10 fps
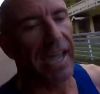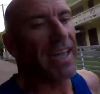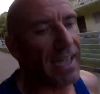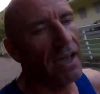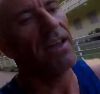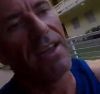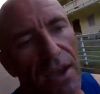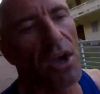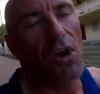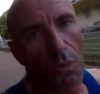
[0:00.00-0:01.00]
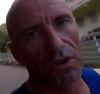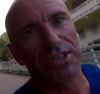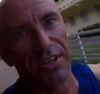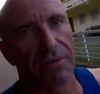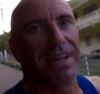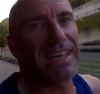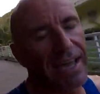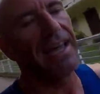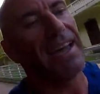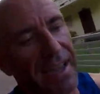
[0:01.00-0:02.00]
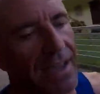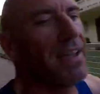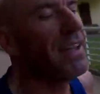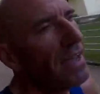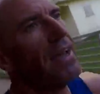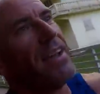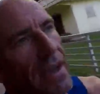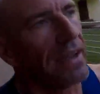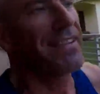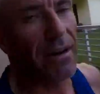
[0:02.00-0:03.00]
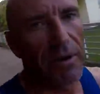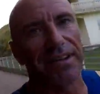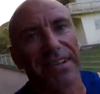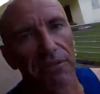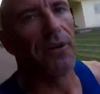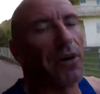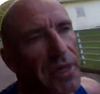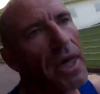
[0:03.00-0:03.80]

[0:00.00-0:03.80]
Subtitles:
here, what to do when you get here, so on and so forth.